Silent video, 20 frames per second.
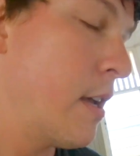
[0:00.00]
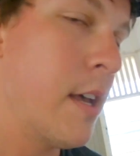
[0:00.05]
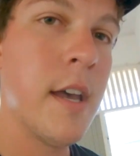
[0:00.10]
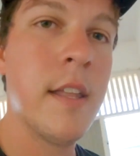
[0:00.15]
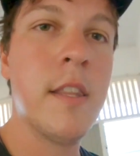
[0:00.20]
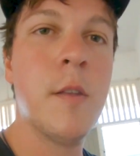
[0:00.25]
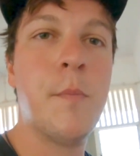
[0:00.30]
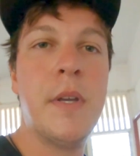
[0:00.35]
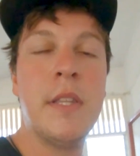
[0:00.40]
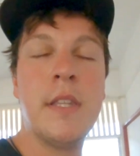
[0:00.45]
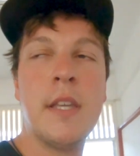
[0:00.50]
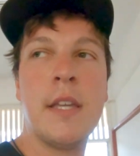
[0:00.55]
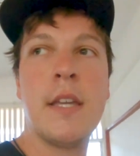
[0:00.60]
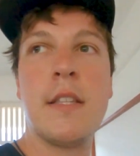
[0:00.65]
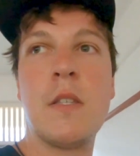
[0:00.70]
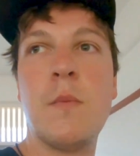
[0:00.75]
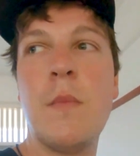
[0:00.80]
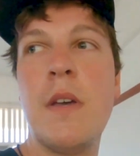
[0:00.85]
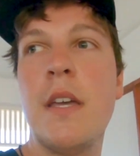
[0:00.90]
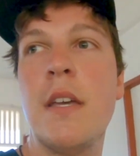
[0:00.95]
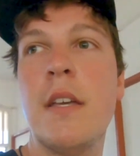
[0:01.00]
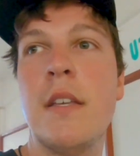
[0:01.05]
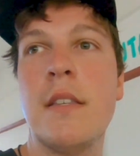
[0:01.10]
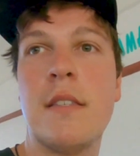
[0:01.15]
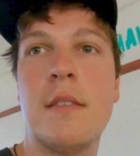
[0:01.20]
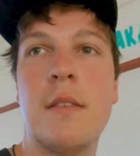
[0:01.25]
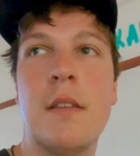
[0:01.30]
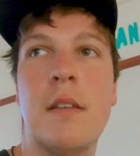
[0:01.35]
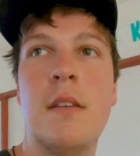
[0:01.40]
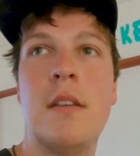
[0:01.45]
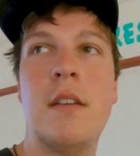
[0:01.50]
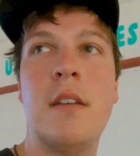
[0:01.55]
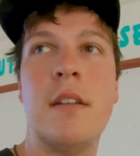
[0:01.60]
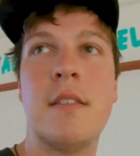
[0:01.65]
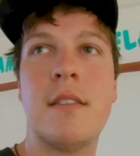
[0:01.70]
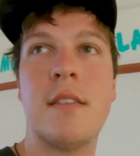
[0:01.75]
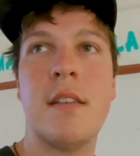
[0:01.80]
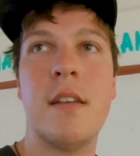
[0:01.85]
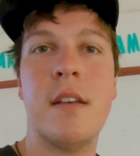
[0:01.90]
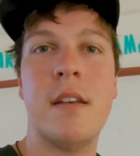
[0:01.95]
And the bit that gets me is
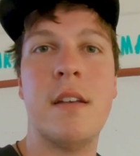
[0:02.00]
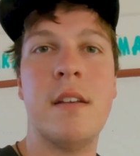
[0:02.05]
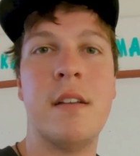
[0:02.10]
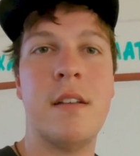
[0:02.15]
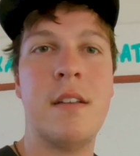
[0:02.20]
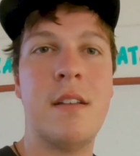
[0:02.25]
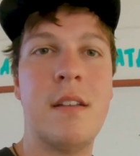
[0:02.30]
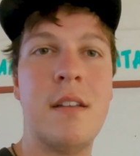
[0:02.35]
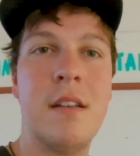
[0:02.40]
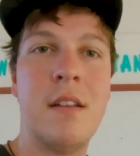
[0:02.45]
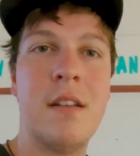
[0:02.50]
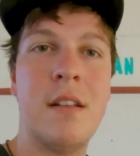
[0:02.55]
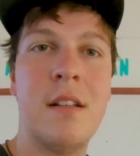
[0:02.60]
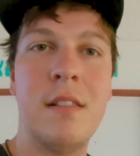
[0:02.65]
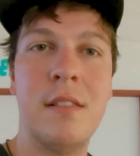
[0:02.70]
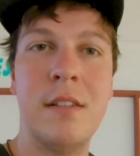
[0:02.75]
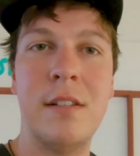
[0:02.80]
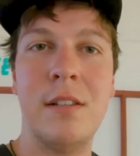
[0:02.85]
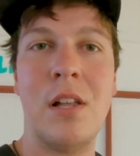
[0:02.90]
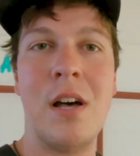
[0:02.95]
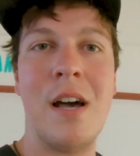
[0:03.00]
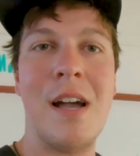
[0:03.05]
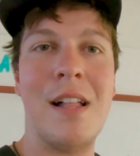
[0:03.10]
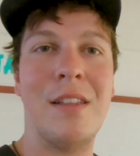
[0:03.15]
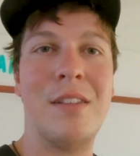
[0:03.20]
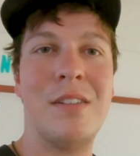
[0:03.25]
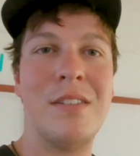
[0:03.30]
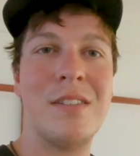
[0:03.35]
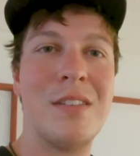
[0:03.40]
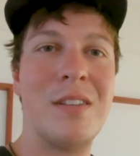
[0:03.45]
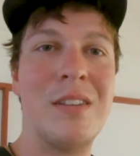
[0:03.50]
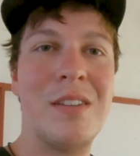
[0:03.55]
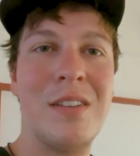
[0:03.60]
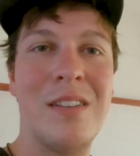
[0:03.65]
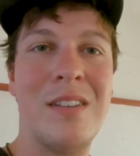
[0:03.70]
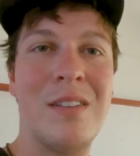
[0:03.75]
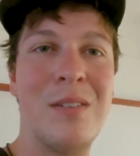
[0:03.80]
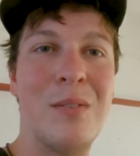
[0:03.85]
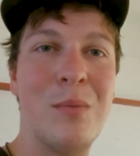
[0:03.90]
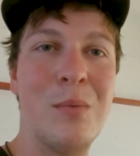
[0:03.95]
it's a little island
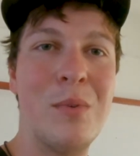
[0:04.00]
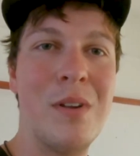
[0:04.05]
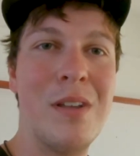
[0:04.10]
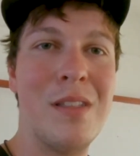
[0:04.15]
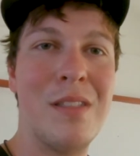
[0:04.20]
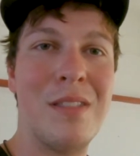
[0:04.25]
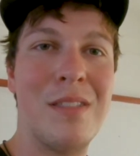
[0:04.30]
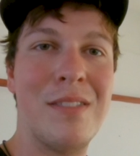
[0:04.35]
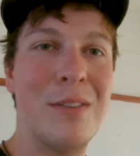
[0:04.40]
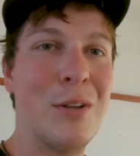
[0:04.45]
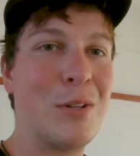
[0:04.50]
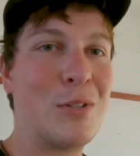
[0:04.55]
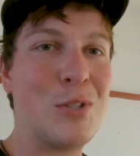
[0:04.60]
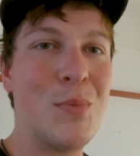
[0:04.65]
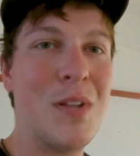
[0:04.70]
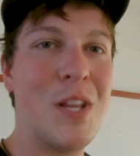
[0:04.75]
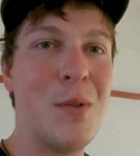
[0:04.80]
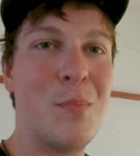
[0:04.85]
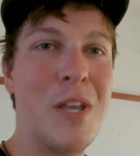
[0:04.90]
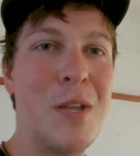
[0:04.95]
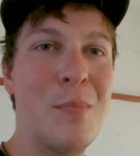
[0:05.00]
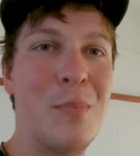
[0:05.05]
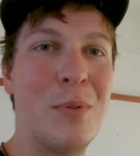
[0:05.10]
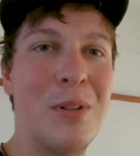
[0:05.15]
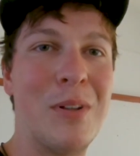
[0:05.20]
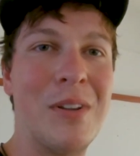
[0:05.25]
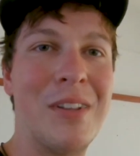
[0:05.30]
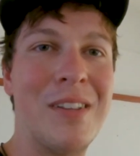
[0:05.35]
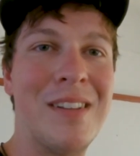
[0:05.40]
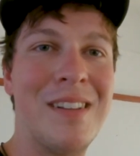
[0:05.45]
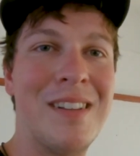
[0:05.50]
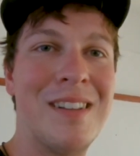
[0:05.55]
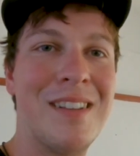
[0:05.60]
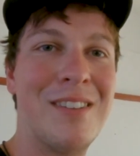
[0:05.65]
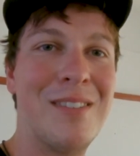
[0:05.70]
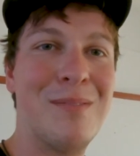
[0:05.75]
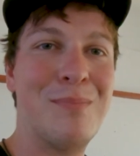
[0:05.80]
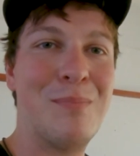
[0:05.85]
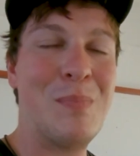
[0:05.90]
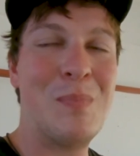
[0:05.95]
with not too many people on it.
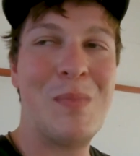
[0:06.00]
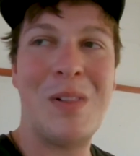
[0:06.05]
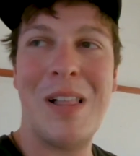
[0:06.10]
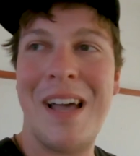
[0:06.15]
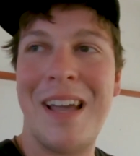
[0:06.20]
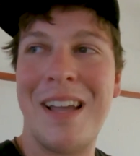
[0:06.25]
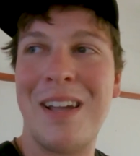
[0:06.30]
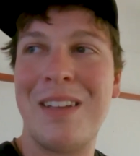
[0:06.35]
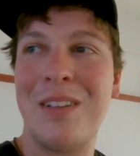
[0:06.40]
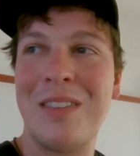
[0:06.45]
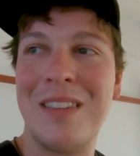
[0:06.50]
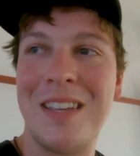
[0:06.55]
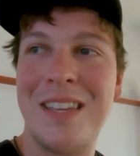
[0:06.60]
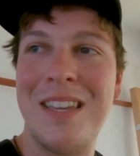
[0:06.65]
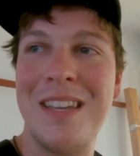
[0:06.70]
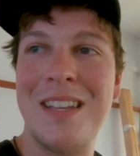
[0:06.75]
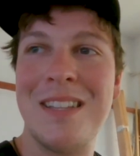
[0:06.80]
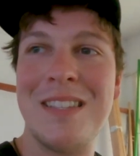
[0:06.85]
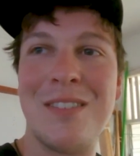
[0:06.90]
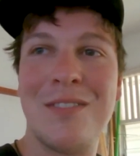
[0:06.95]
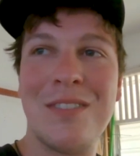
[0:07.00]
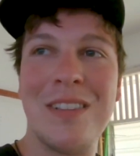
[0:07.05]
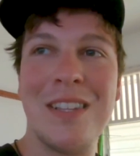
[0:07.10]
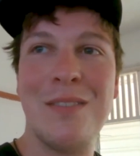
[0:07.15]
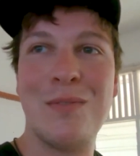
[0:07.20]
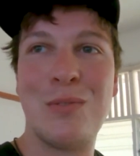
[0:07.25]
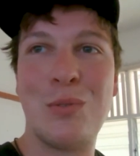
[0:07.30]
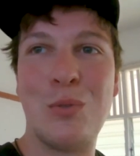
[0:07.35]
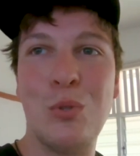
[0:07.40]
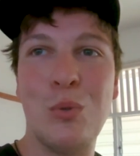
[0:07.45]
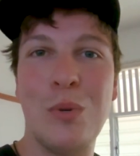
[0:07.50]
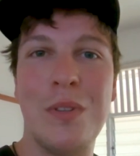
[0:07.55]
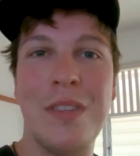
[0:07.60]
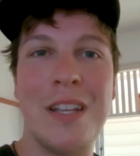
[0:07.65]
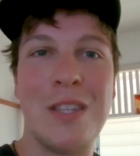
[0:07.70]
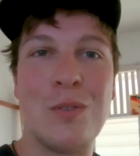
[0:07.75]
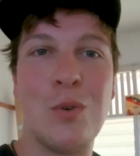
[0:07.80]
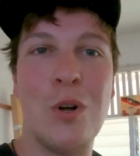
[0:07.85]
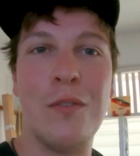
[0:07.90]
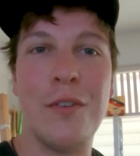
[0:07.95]
Like the kids leave school when
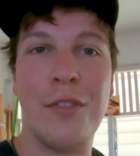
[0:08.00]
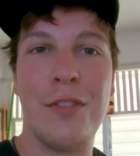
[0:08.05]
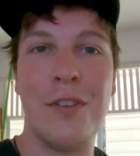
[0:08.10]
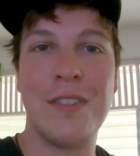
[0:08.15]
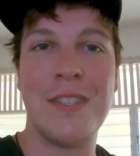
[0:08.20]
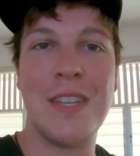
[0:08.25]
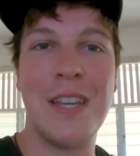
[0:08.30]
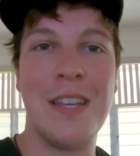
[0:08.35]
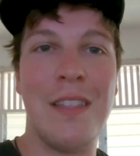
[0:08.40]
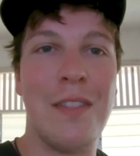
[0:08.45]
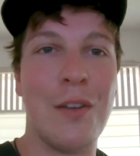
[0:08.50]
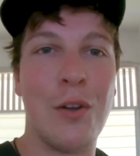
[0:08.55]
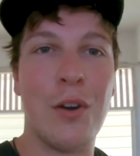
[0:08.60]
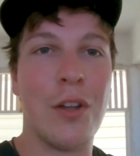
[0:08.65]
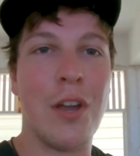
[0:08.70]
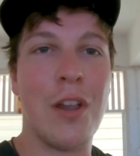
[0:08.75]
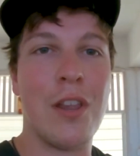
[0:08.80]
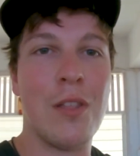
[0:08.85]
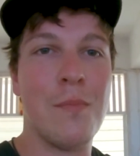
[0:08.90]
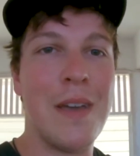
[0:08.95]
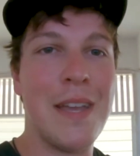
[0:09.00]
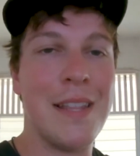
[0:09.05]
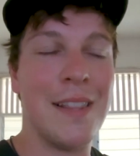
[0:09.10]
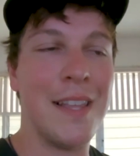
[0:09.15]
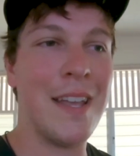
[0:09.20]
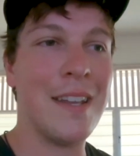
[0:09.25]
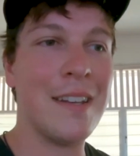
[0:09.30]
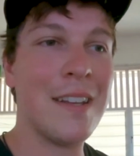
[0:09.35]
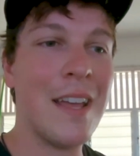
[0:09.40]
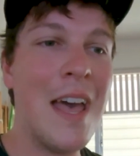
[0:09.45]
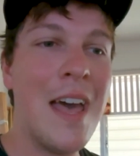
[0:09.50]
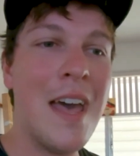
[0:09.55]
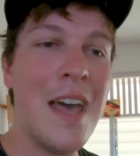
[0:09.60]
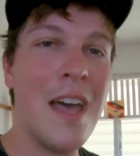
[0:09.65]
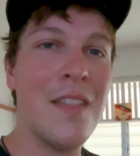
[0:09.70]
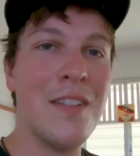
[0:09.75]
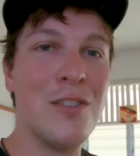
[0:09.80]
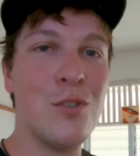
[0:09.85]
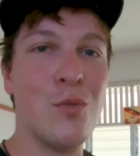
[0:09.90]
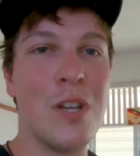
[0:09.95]
they're 12 or 13 and they got to go to the mainland
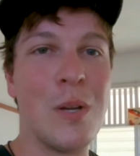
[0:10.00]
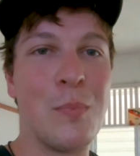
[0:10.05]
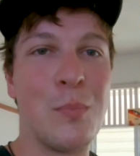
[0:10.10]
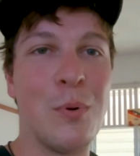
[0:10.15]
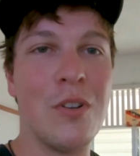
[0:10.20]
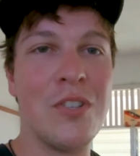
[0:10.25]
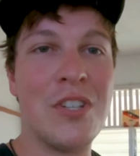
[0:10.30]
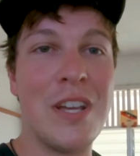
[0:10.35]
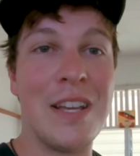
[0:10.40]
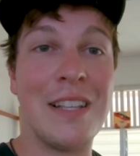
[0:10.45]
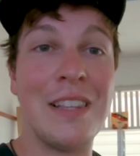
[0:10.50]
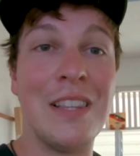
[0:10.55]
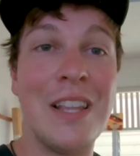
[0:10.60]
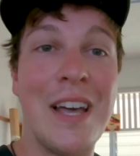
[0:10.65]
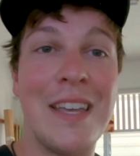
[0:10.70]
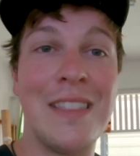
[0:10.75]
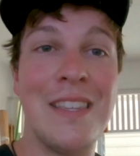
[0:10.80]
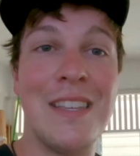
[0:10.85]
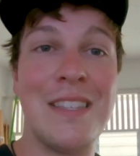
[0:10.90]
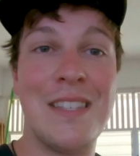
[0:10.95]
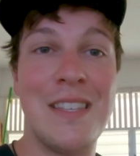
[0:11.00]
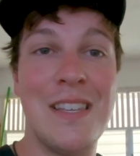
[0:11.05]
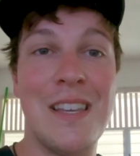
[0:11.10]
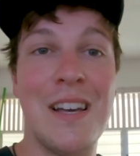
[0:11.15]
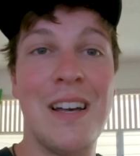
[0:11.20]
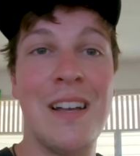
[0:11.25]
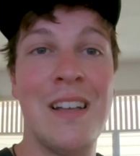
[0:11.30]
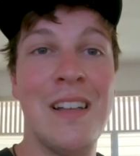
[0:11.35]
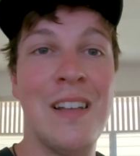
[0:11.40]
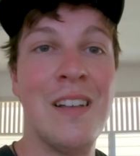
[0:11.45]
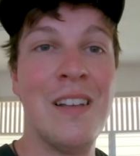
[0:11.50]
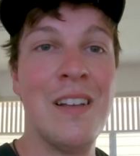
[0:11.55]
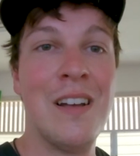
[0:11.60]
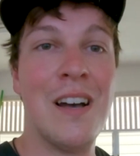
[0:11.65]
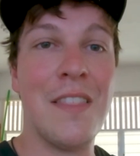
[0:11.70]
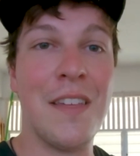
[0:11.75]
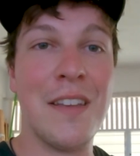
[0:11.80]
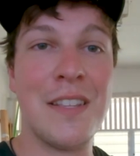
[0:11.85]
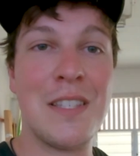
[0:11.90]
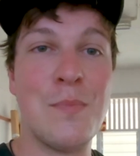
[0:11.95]
and they're doing a project like this here.
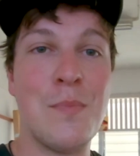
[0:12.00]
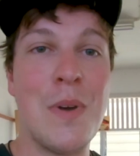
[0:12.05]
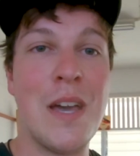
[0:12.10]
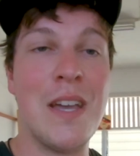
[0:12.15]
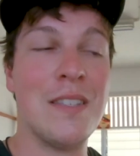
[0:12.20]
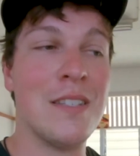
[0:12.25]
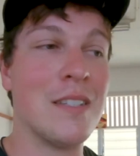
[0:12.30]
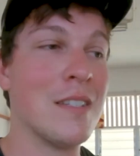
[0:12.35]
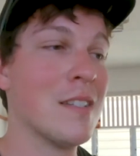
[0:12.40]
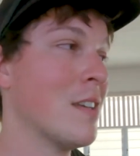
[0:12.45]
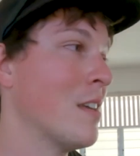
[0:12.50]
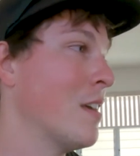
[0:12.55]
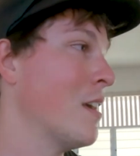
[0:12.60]
I think it's amazing.